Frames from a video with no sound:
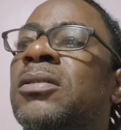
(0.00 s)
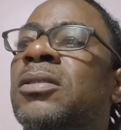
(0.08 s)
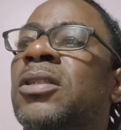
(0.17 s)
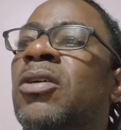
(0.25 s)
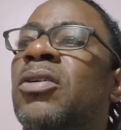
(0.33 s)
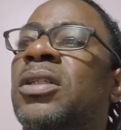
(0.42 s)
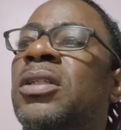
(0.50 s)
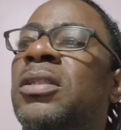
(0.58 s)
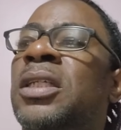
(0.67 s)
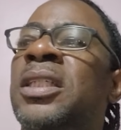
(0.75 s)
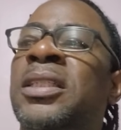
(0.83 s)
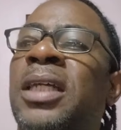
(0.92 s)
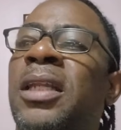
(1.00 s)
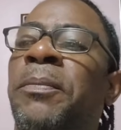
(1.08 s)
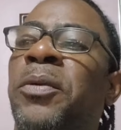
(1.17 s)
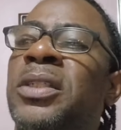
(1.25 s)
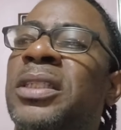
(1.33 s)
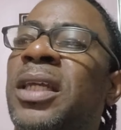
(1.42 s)
No, this is not the
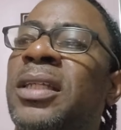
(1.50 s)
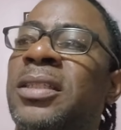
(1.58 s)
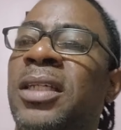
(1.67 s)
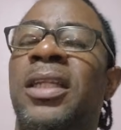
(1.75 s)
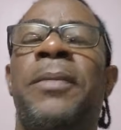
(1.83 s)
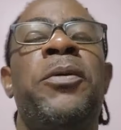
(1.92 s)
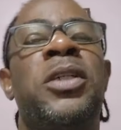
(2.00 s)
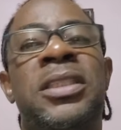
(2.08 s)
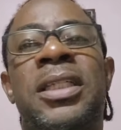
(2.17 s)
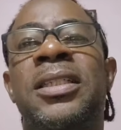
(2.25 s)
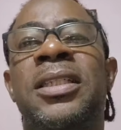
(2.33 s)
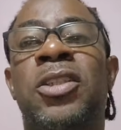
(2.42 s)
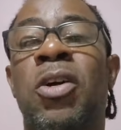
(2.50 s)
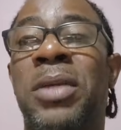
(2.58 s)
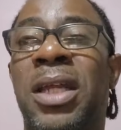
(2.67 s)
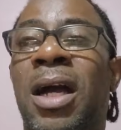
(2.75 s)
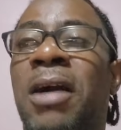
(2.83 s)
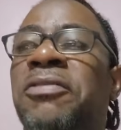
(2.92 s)
president yet. The president is
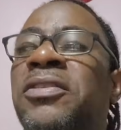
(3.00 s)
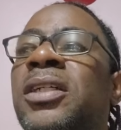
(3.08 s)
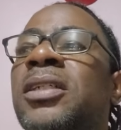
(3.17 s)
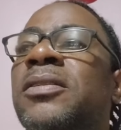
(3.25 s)
coming after.